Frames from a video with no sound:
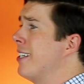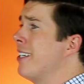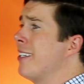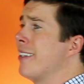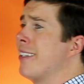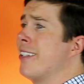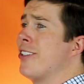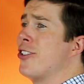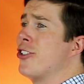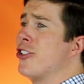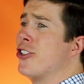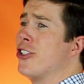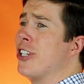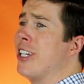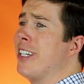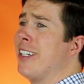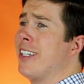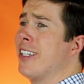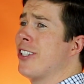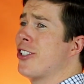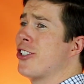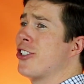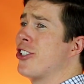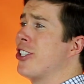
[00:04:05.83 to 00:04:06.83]
Didn't this
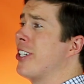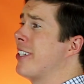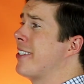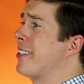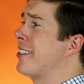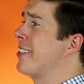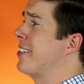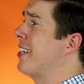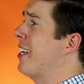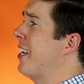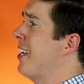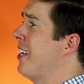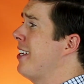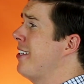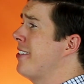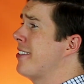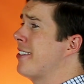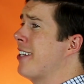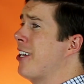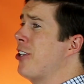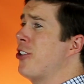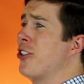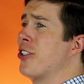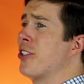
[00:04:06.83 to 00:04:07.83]
genius just say
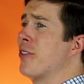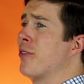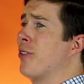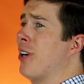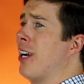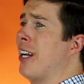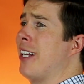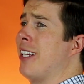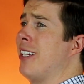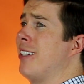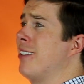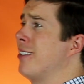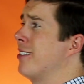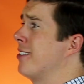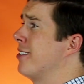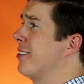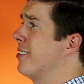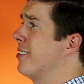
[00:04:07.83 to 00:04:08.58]
stages of writing?